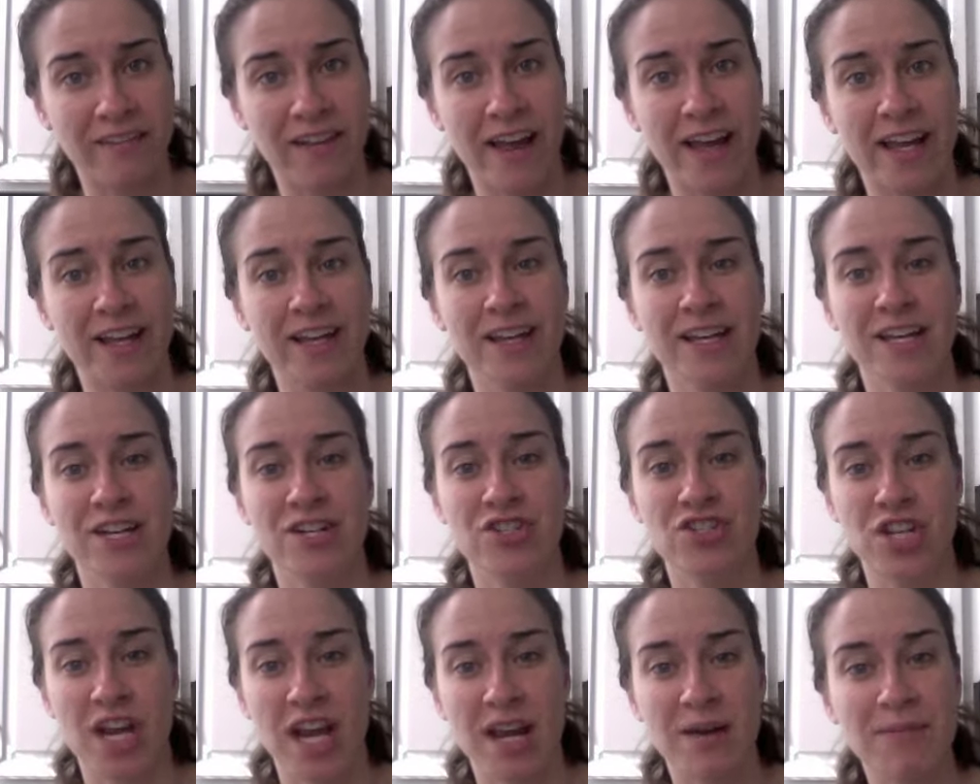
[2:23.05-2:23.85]
Like,
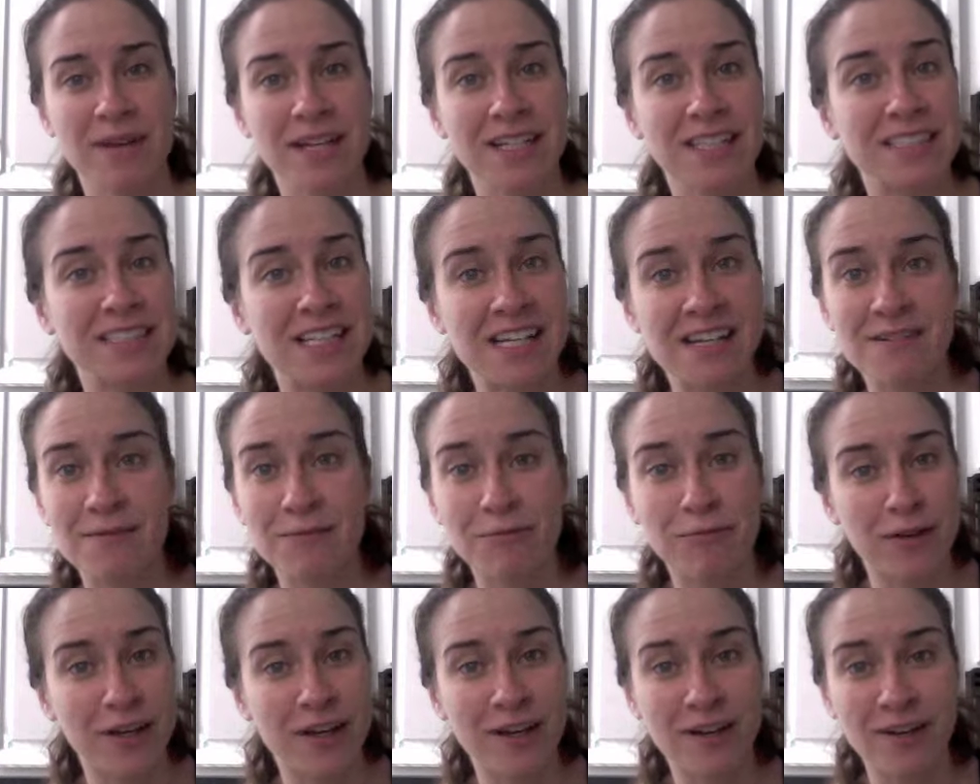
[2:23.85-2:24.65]
Jamey didn't
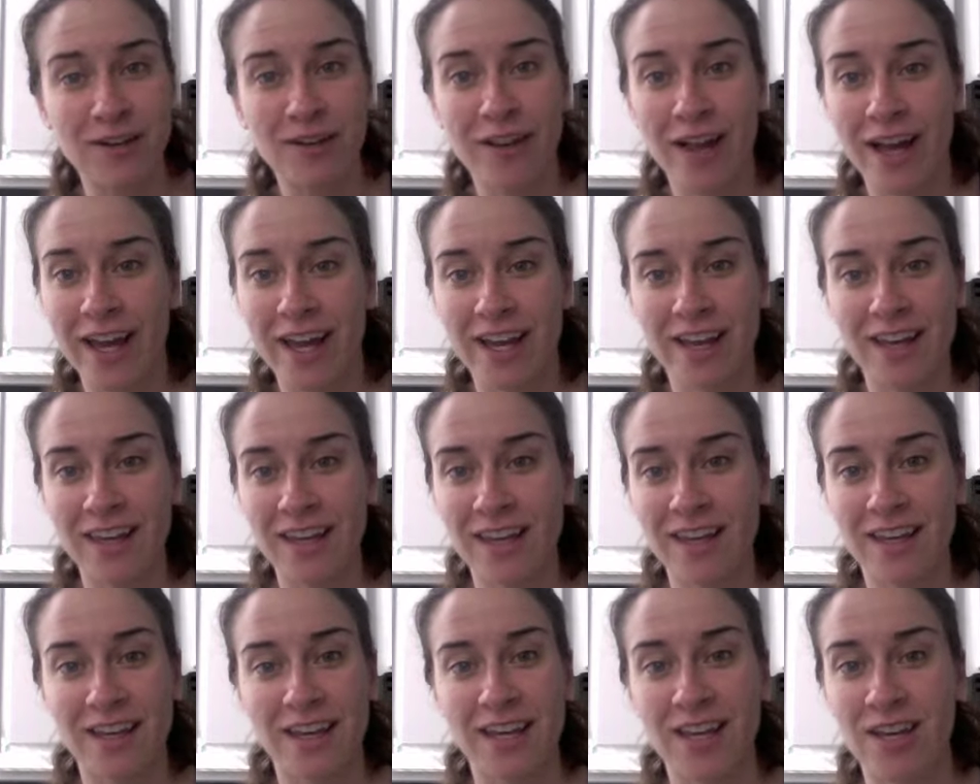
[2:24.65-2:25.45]
feel like
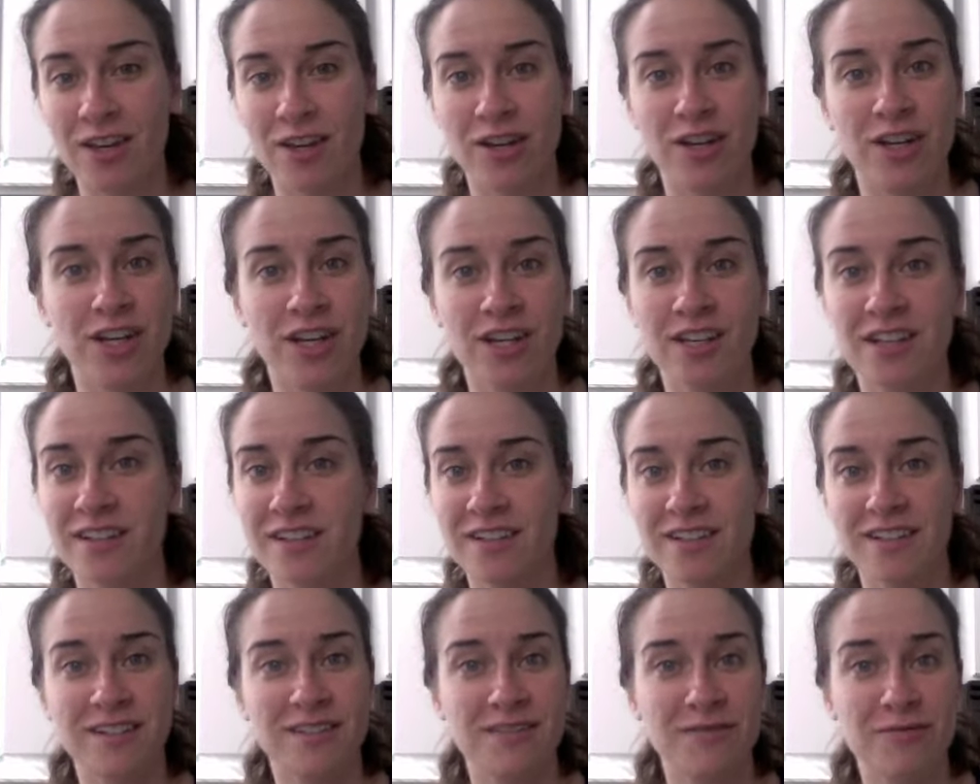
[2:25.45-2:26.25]
he could
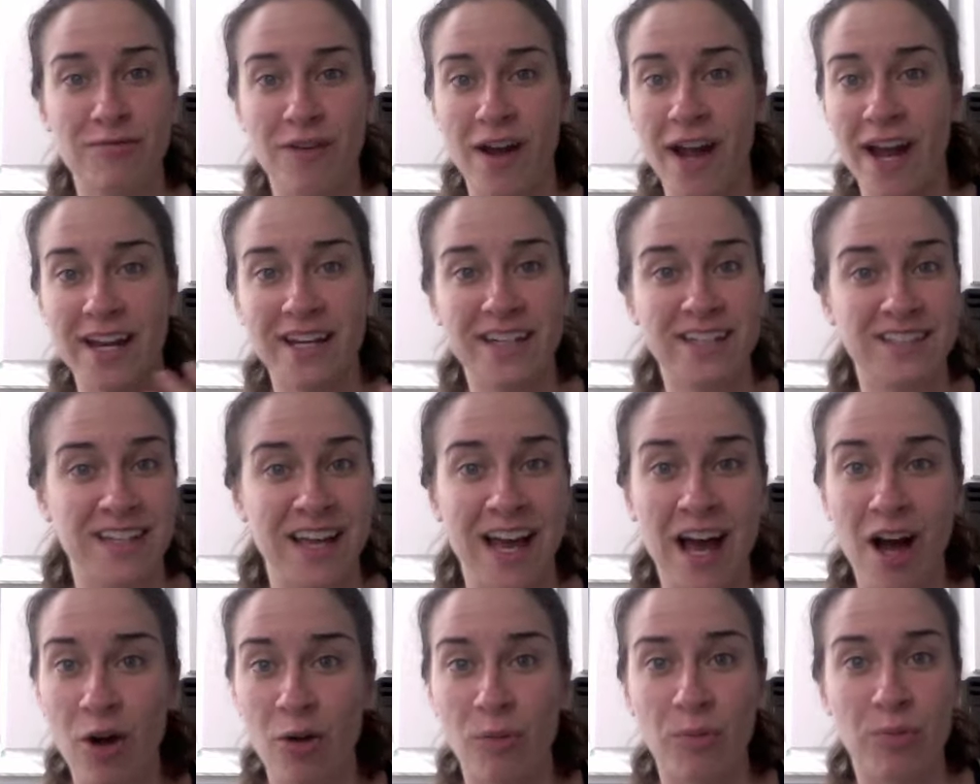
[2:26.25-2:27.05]
find
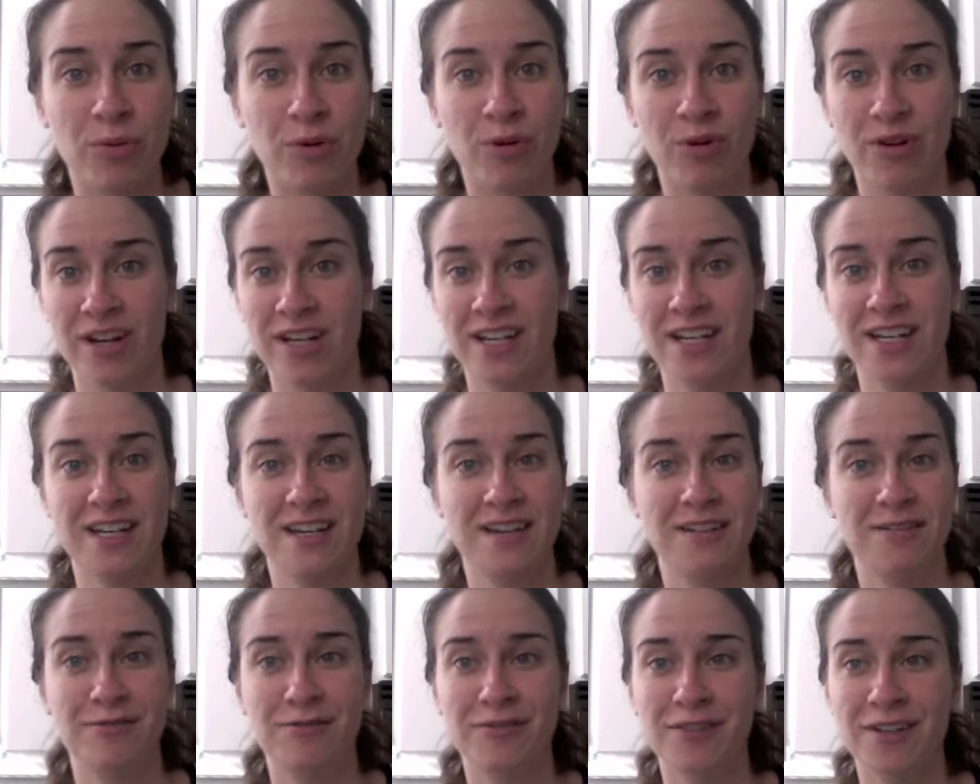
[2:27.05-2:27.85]
help, or he
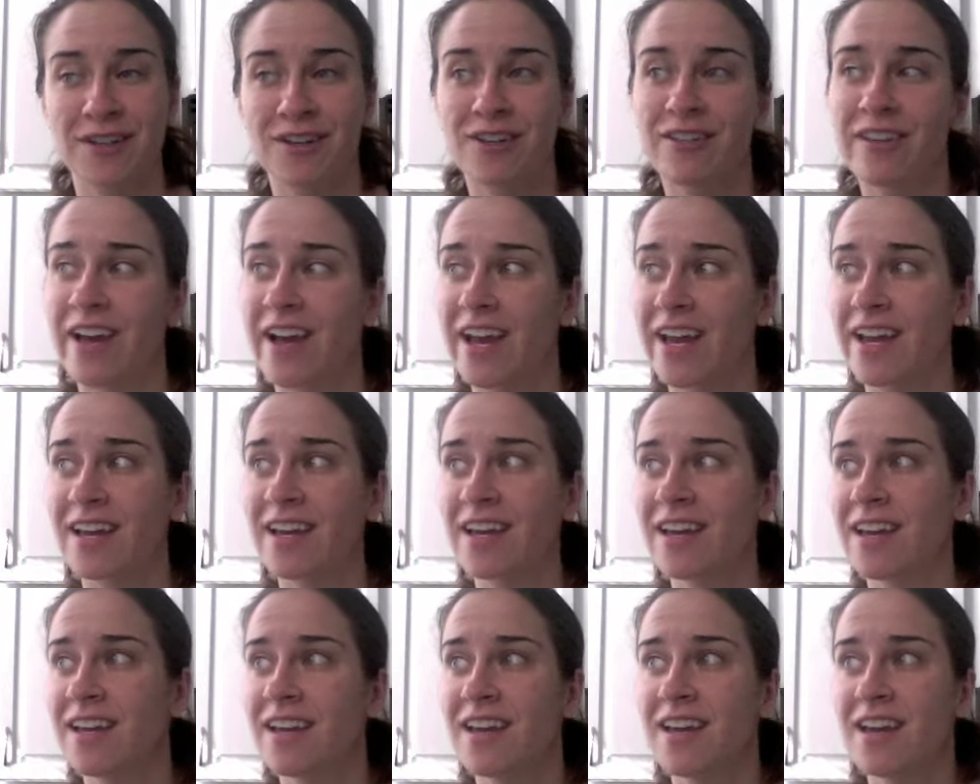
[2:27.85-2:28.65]
didn't feel like,